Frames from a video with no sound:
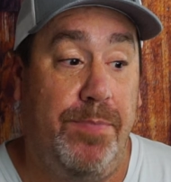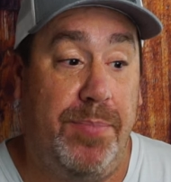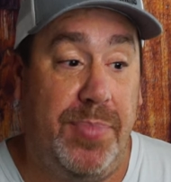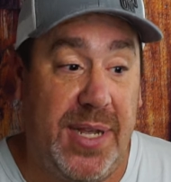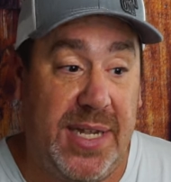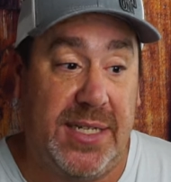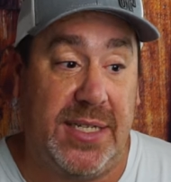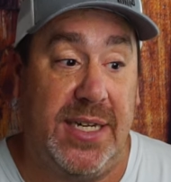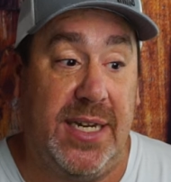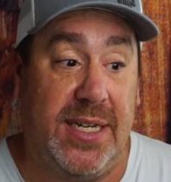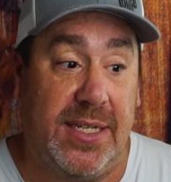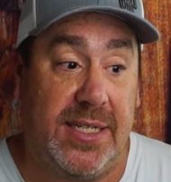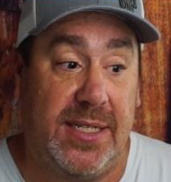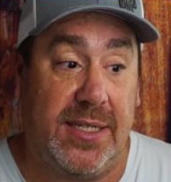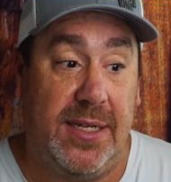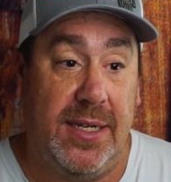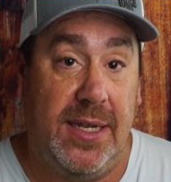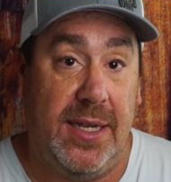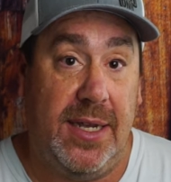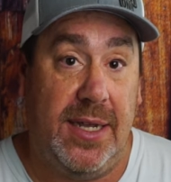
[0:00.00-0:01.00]

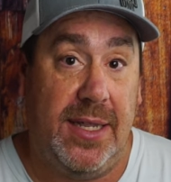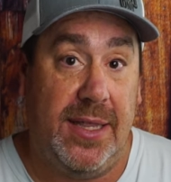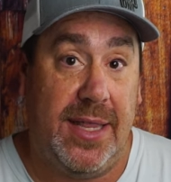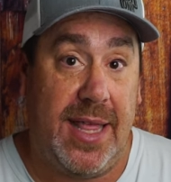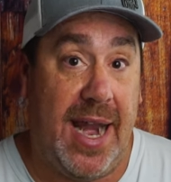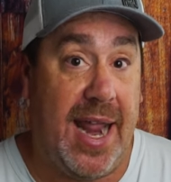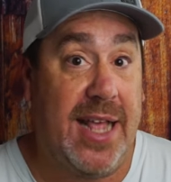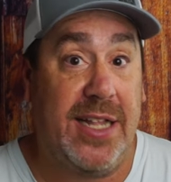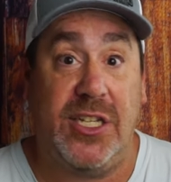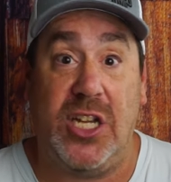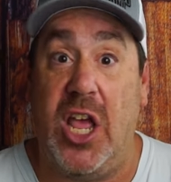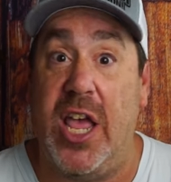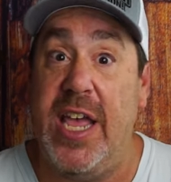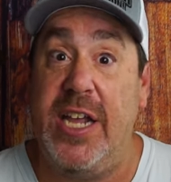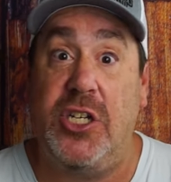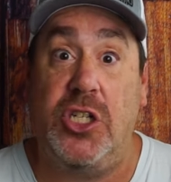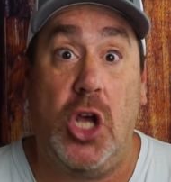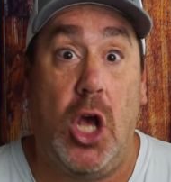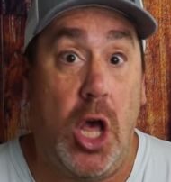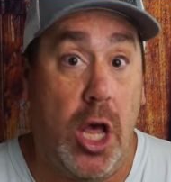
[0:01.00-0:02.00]
business that has
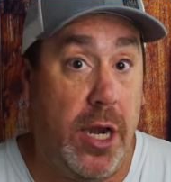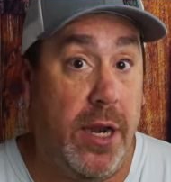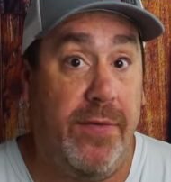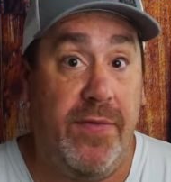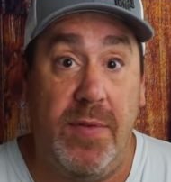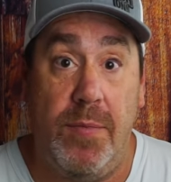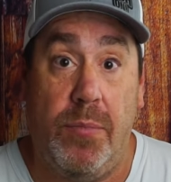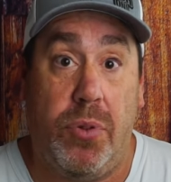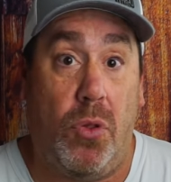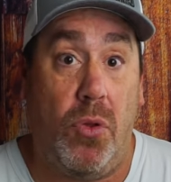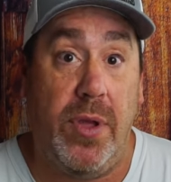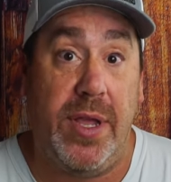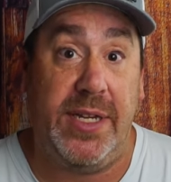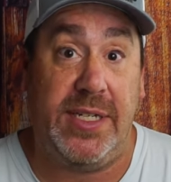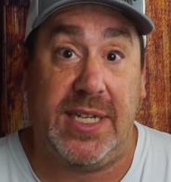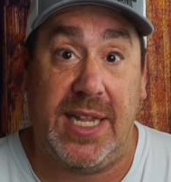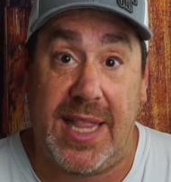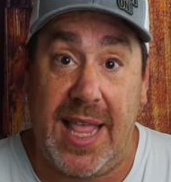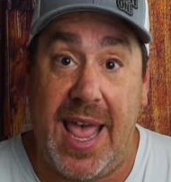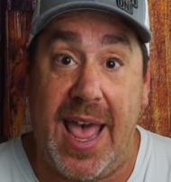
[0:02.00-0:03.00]
a ton of
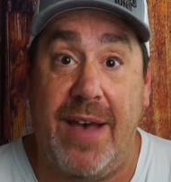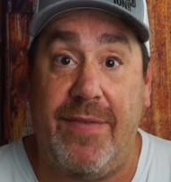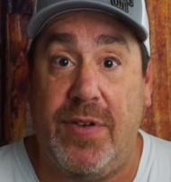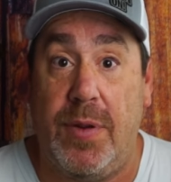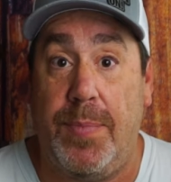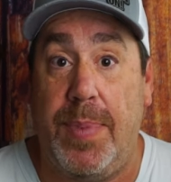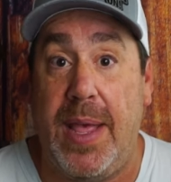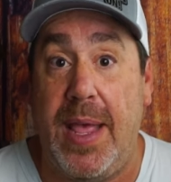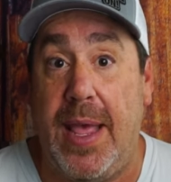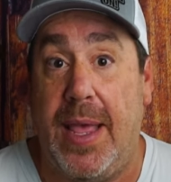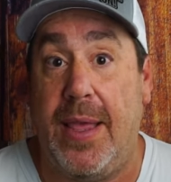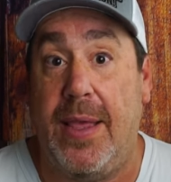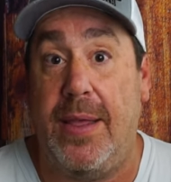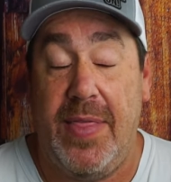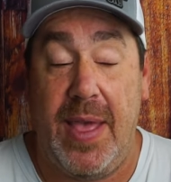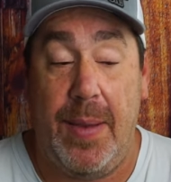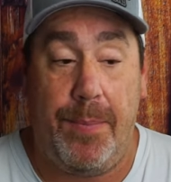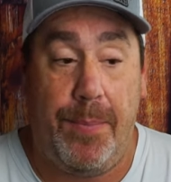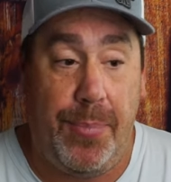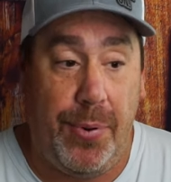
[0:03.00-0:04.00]
employees that they have to pay,
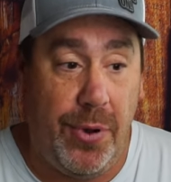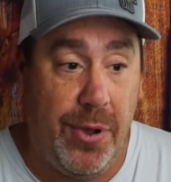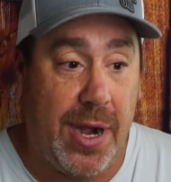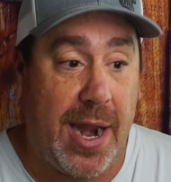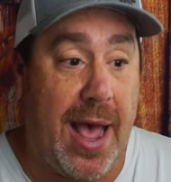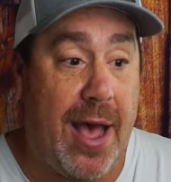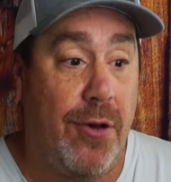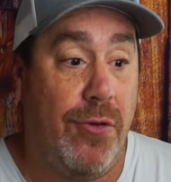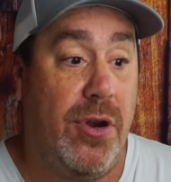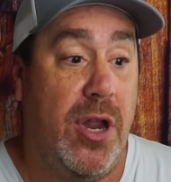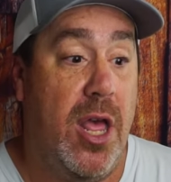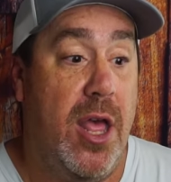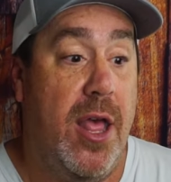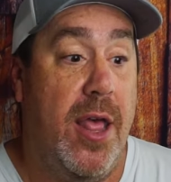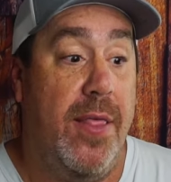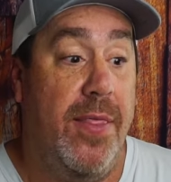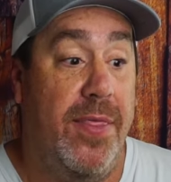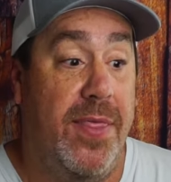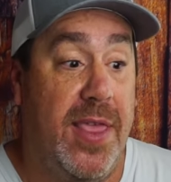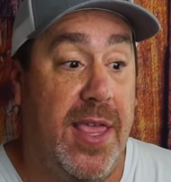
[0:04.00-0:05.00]
that put out
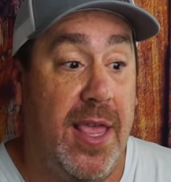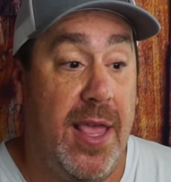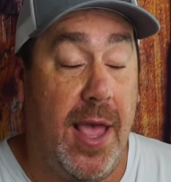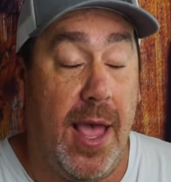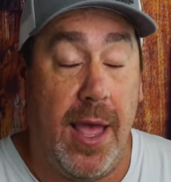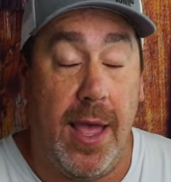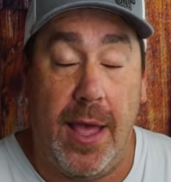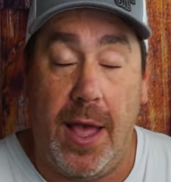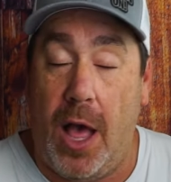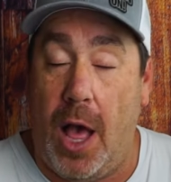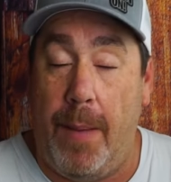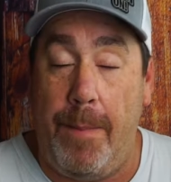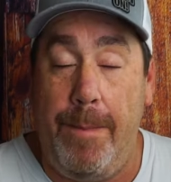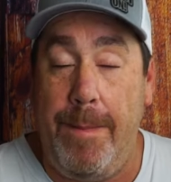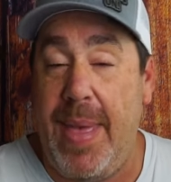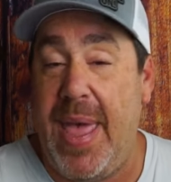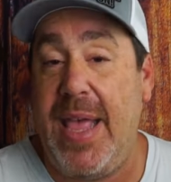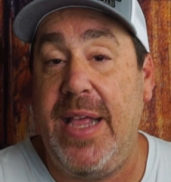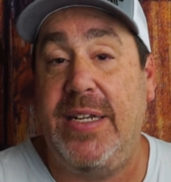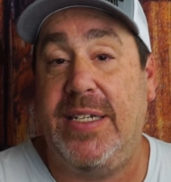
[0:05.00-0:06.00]
the
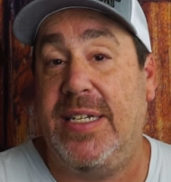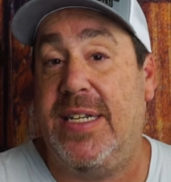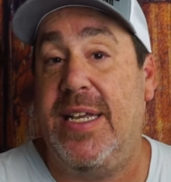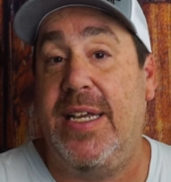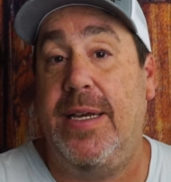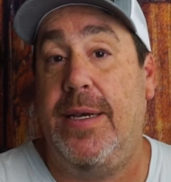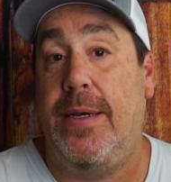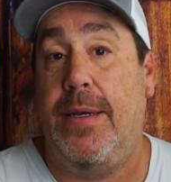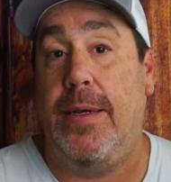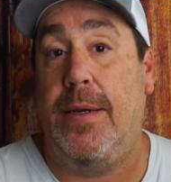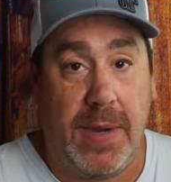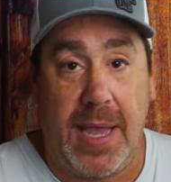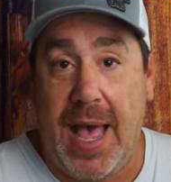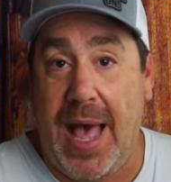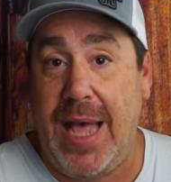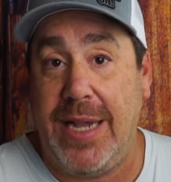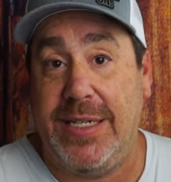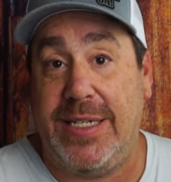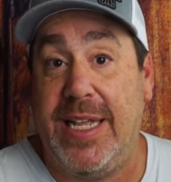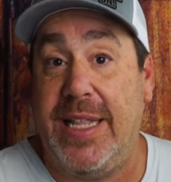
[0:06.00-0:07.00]
amazing
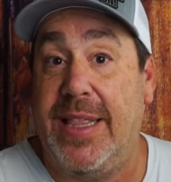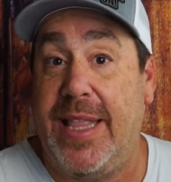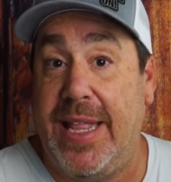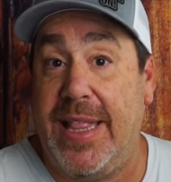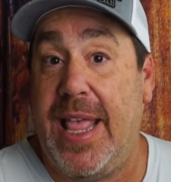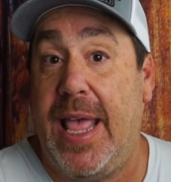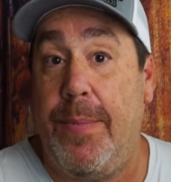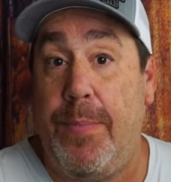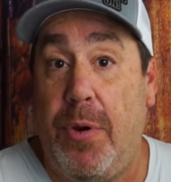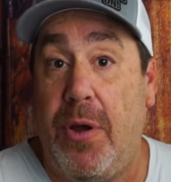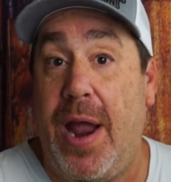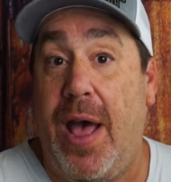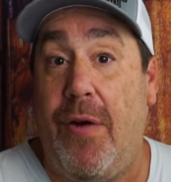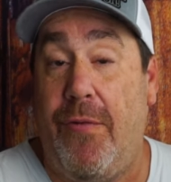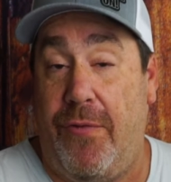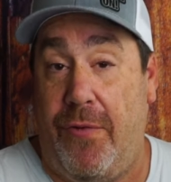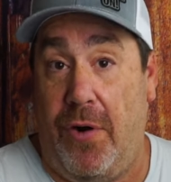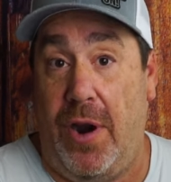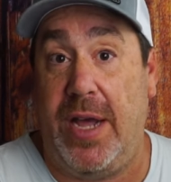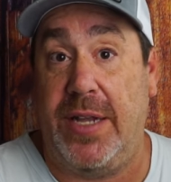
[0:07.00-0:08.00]
content that they put
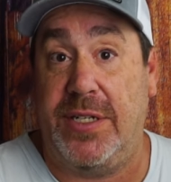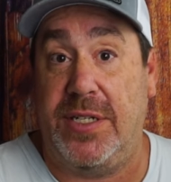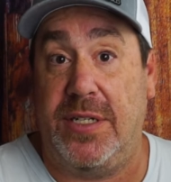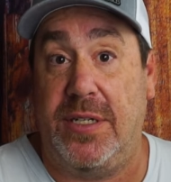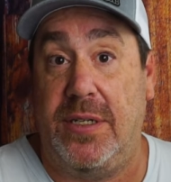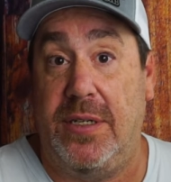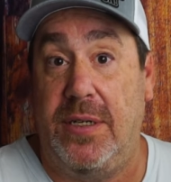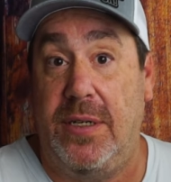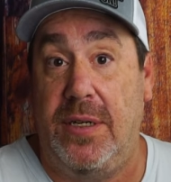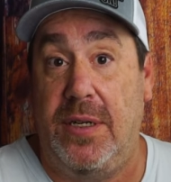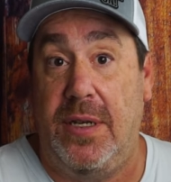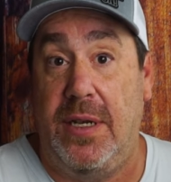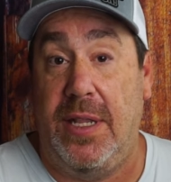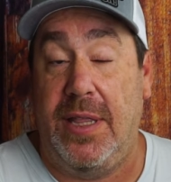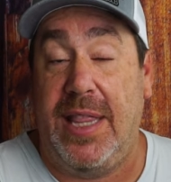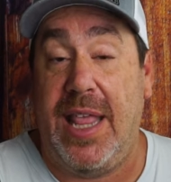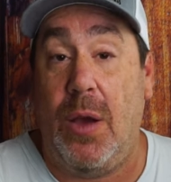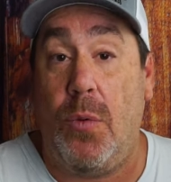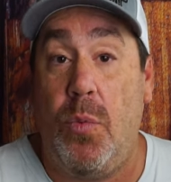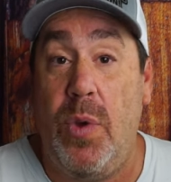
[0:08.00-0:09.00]
out for us,
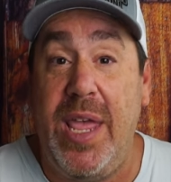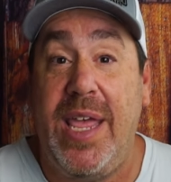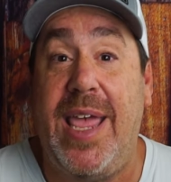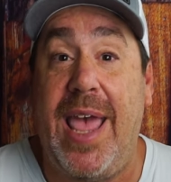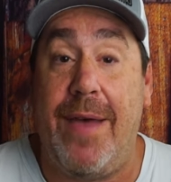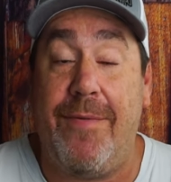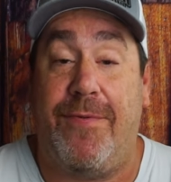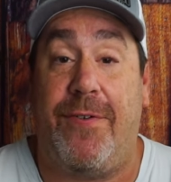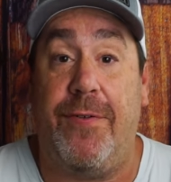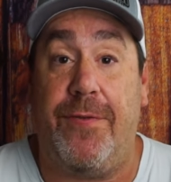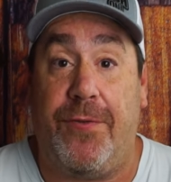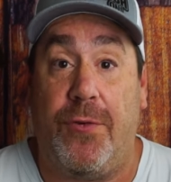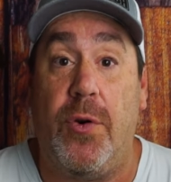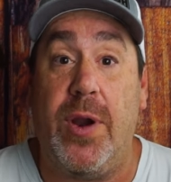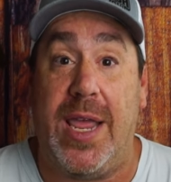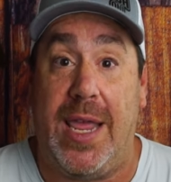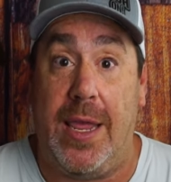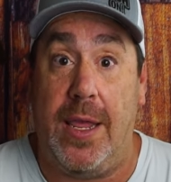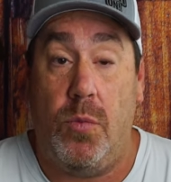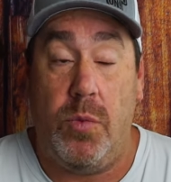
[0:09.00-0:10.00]
that we get for
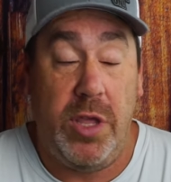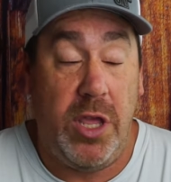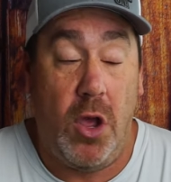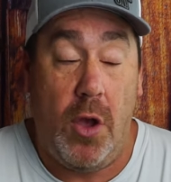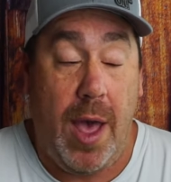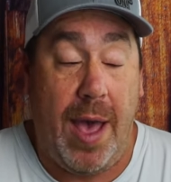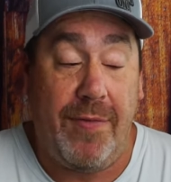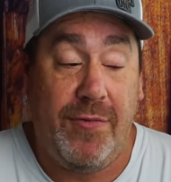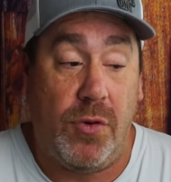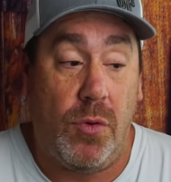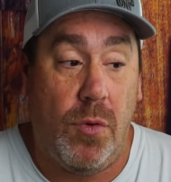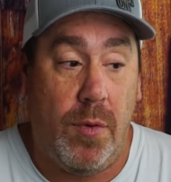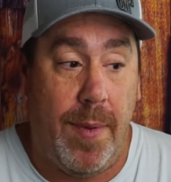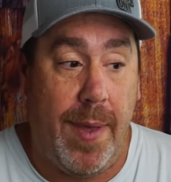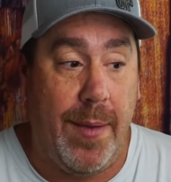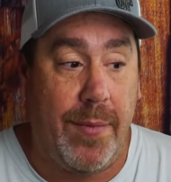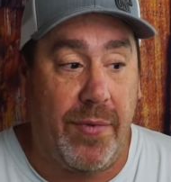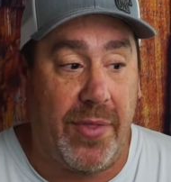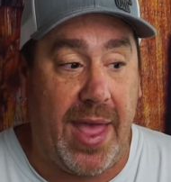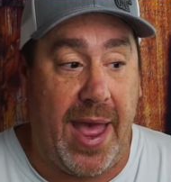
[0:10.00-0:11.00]
free. You have to
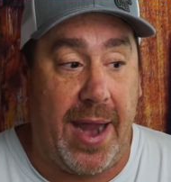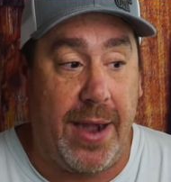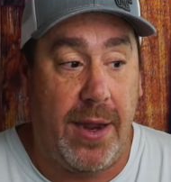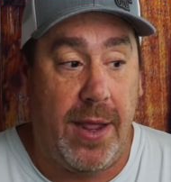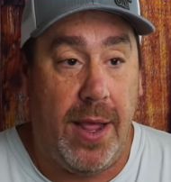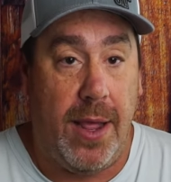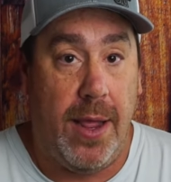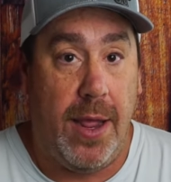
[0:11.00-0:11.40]
remember that.